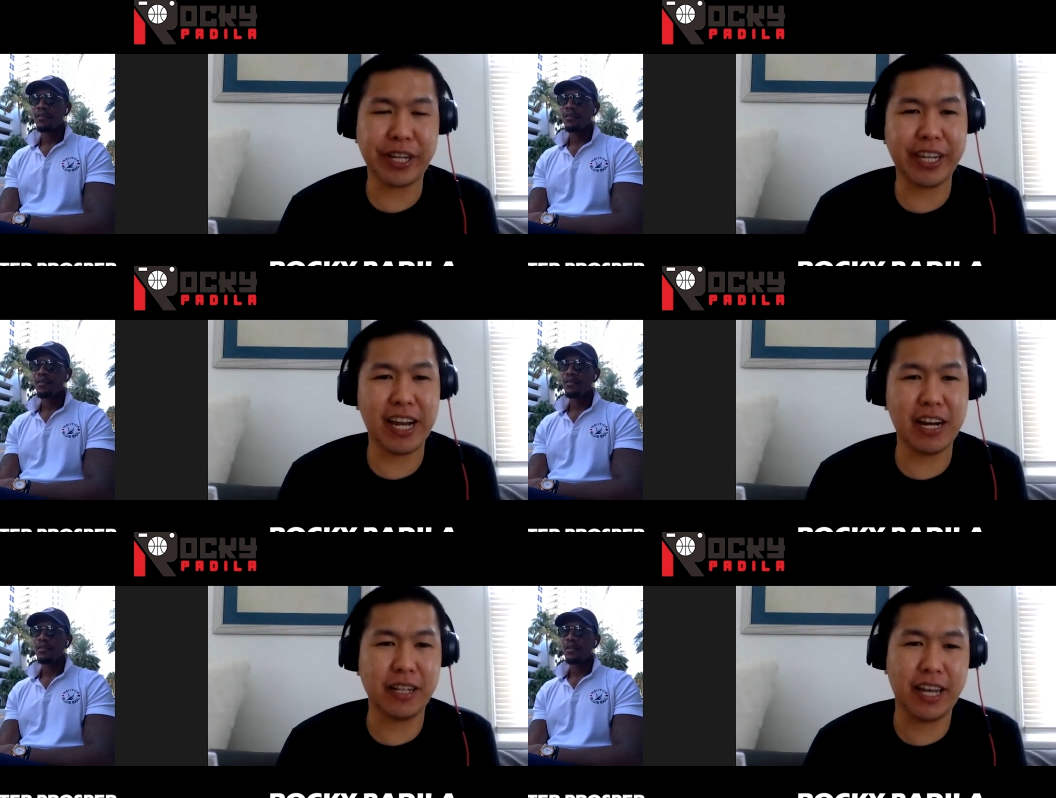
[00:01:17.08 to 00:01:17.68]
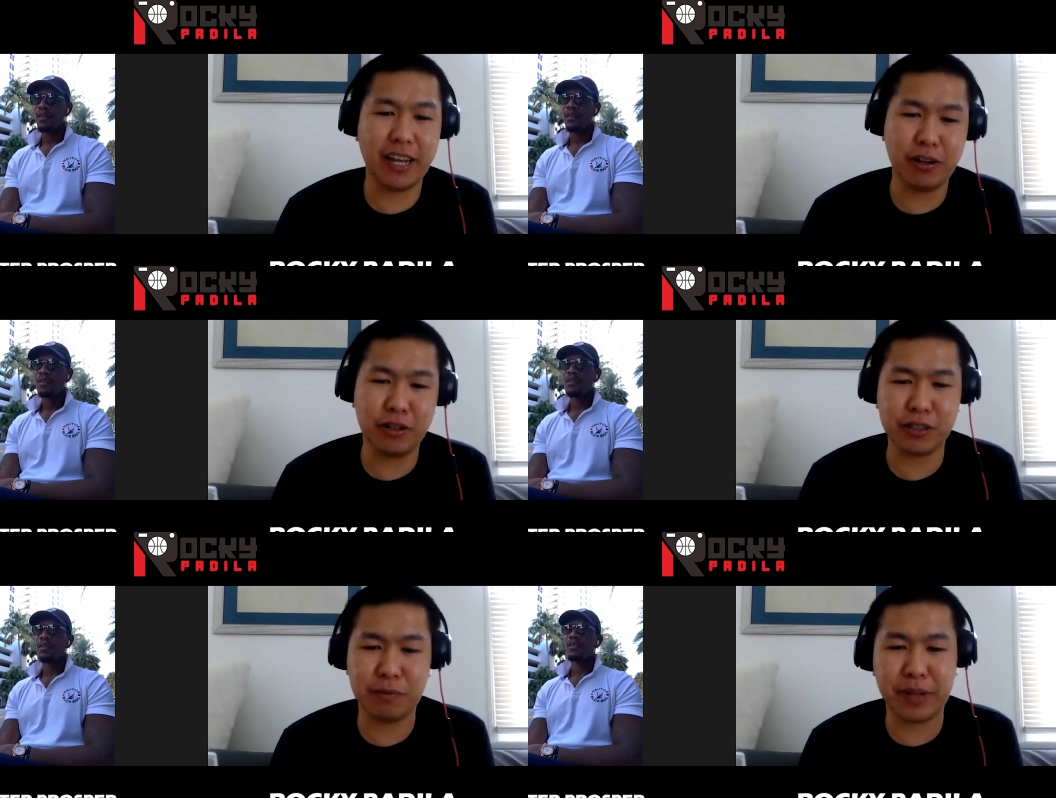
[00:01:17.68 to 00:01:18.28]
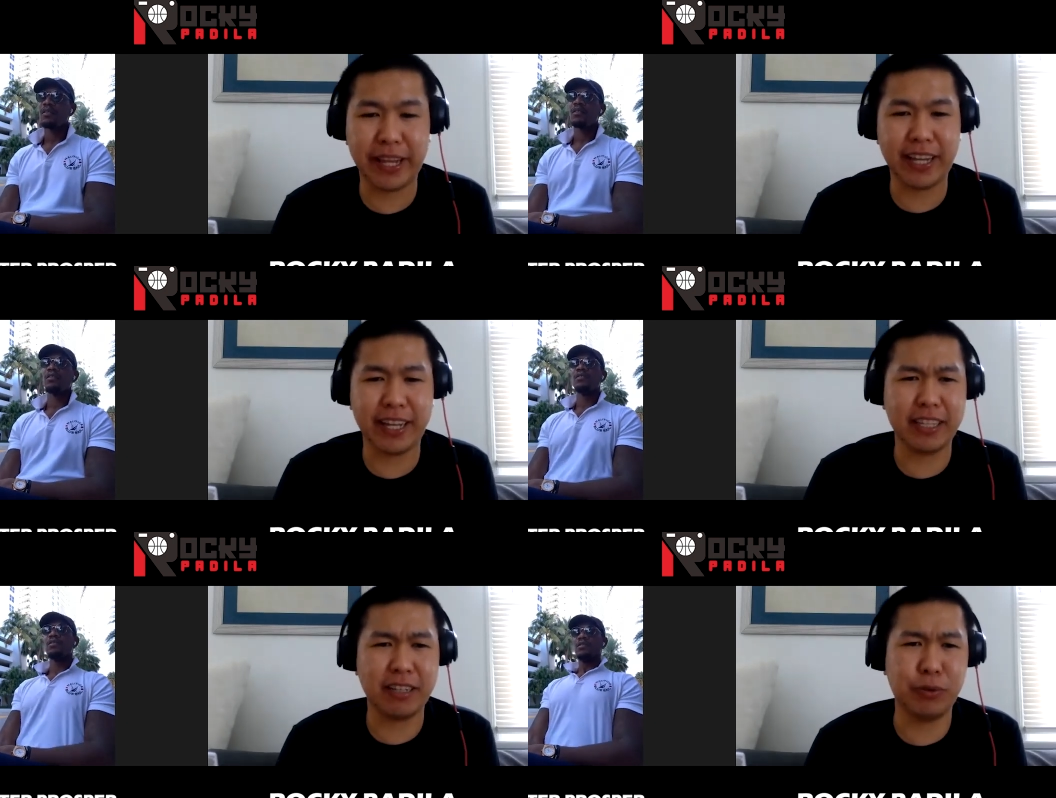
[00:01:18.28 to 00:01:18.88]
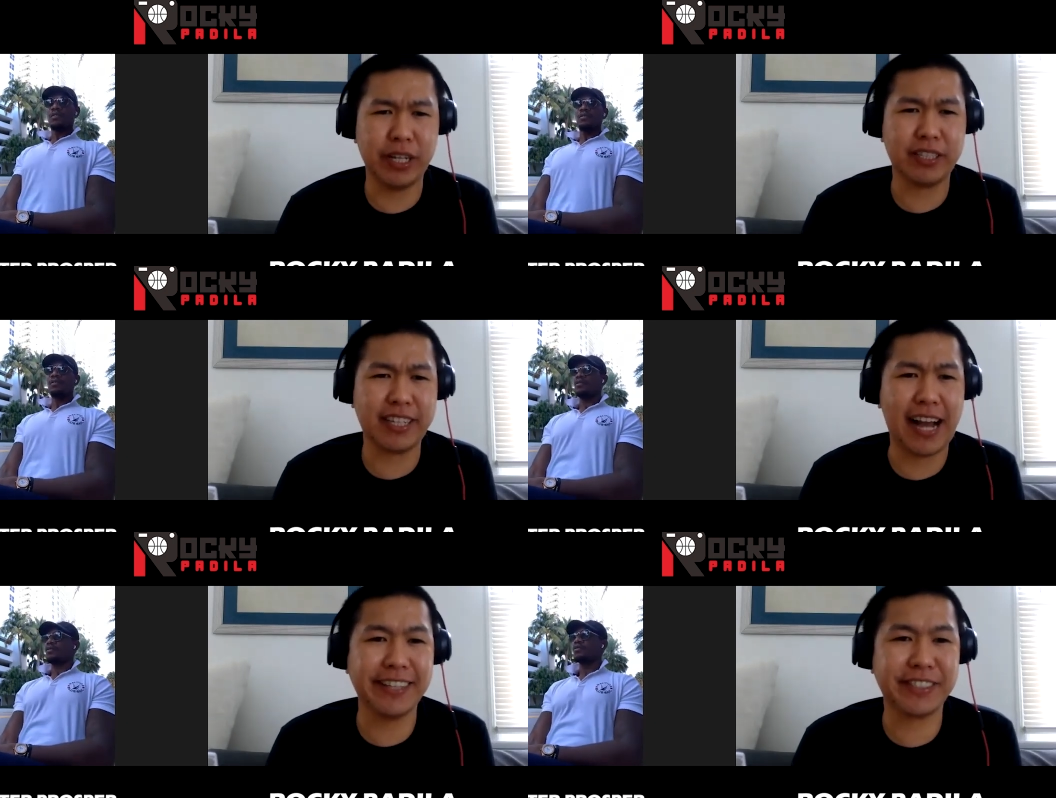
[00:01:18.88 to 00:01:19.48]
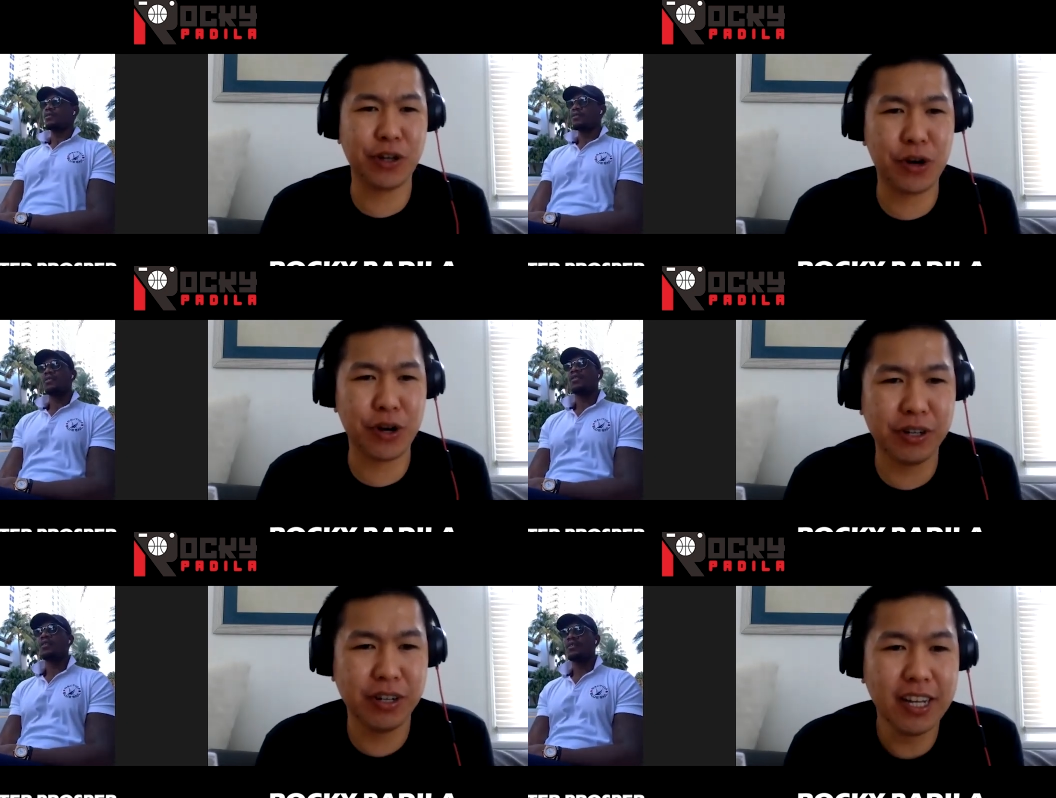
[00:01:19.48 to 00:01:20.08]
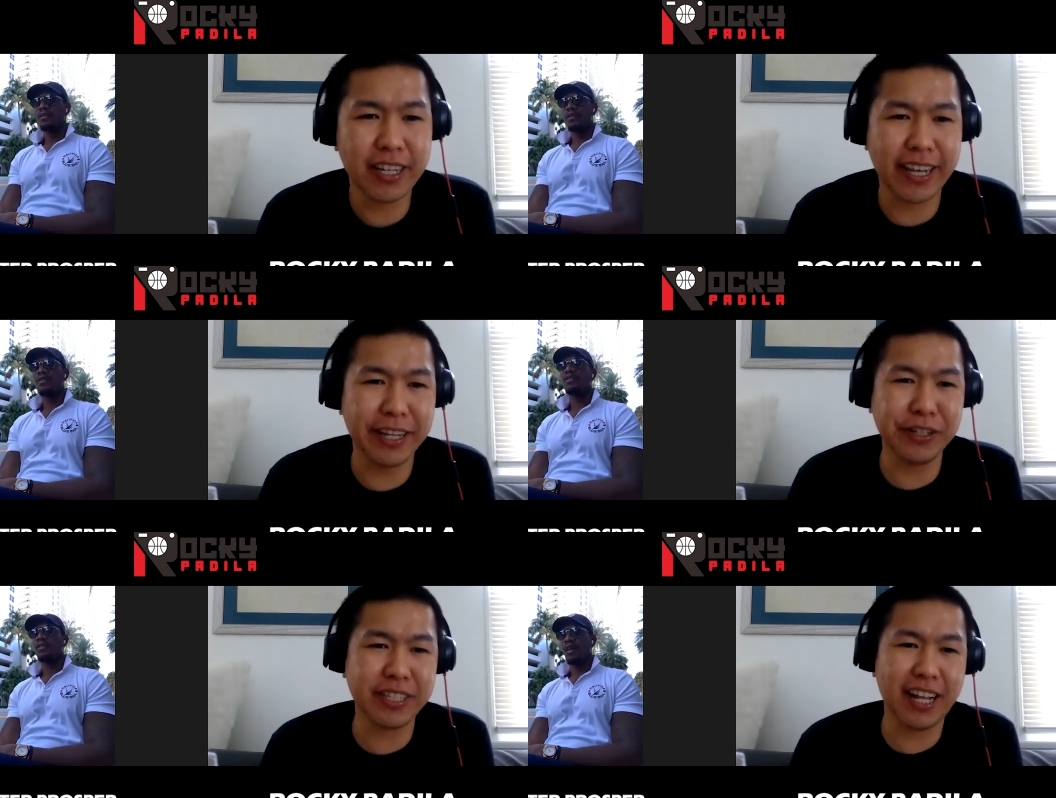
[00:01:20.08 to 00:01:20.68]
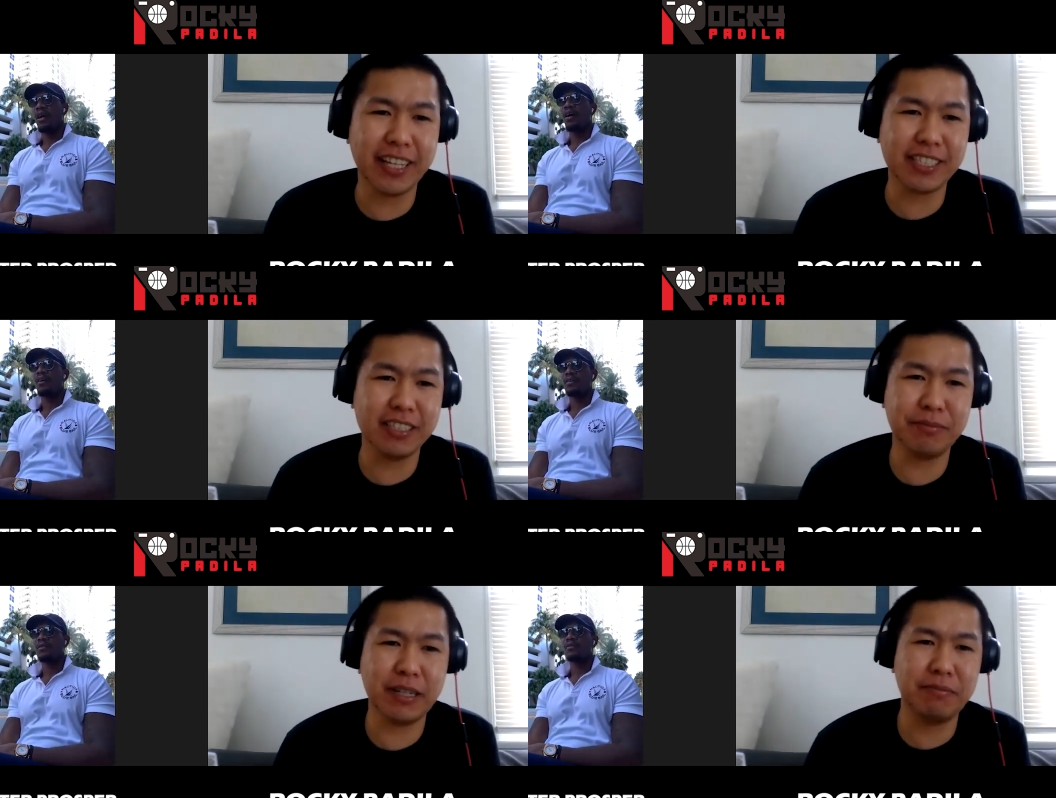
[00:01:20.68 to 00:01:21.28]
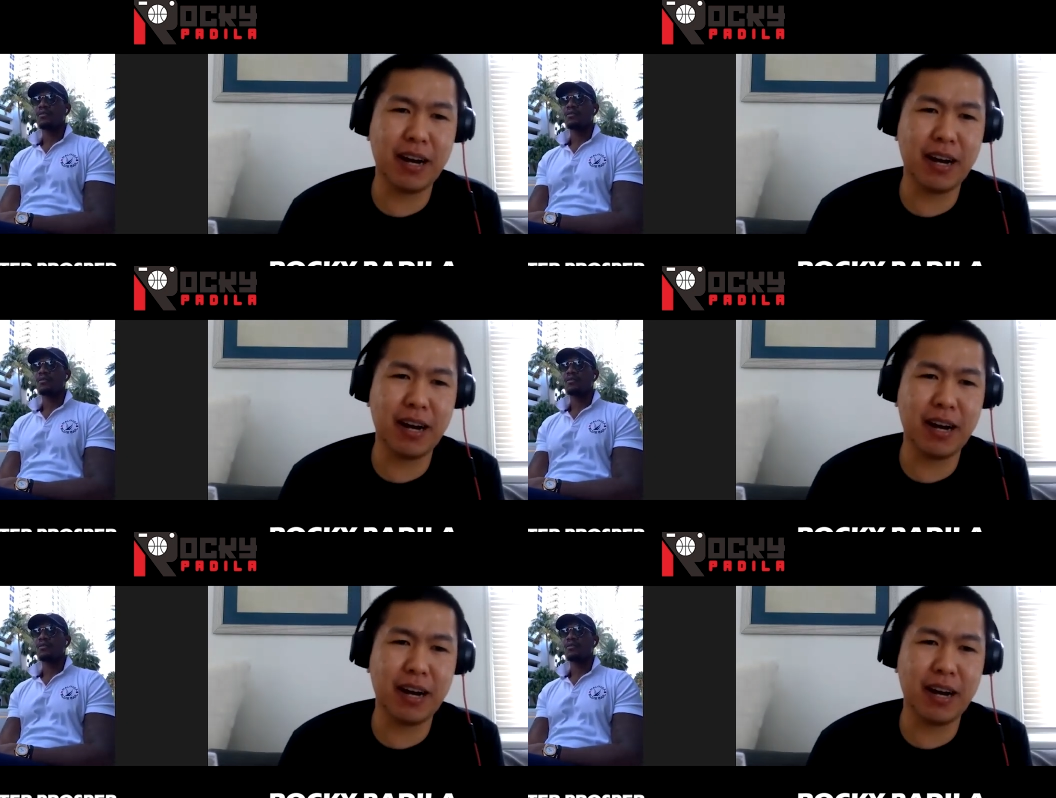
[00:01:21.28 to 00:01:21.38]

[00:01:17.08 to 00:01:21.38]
Speaker 1: working out and also playing a thing with Kai Sotto. Can you tell us a bit